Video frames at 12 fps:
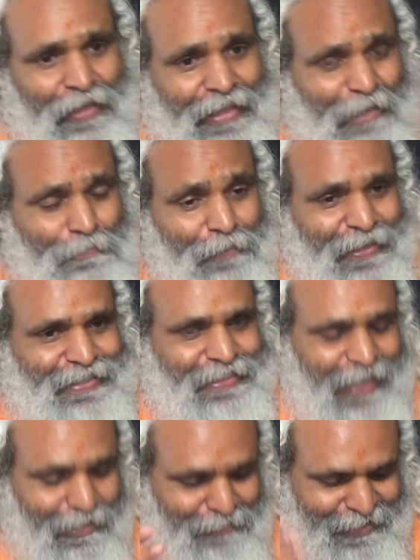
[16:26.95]
Now please
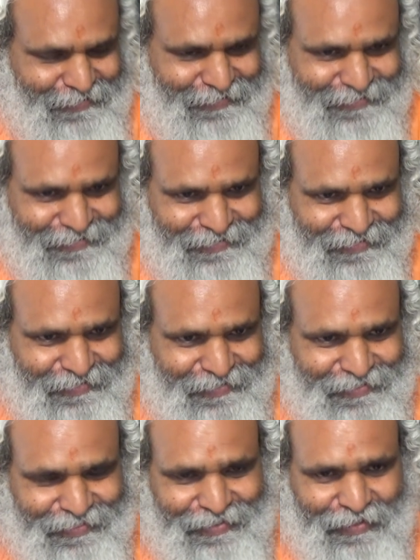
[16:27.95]
tell me,
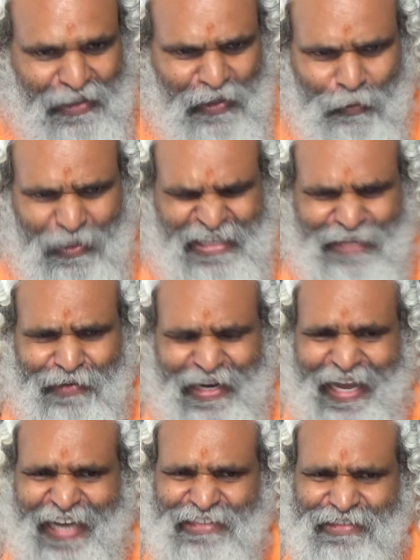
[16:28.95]
whatever
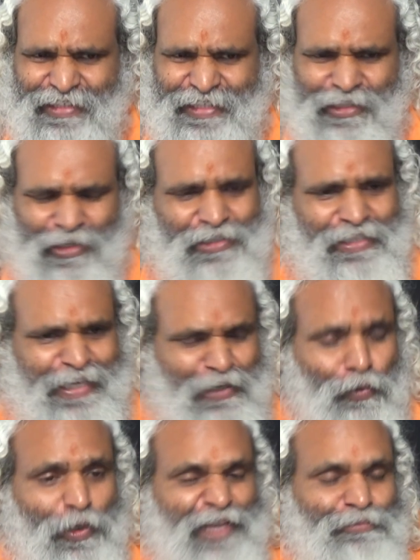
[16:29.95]
action he does,
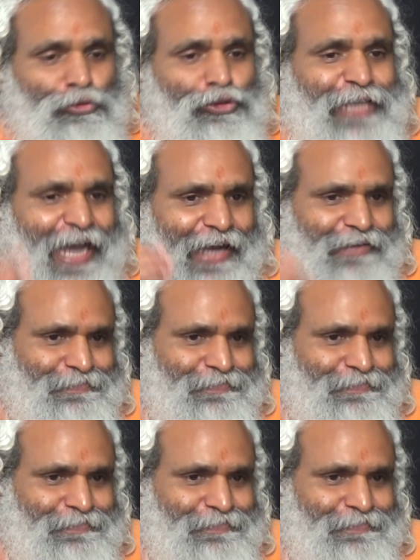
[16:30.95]
including Puja,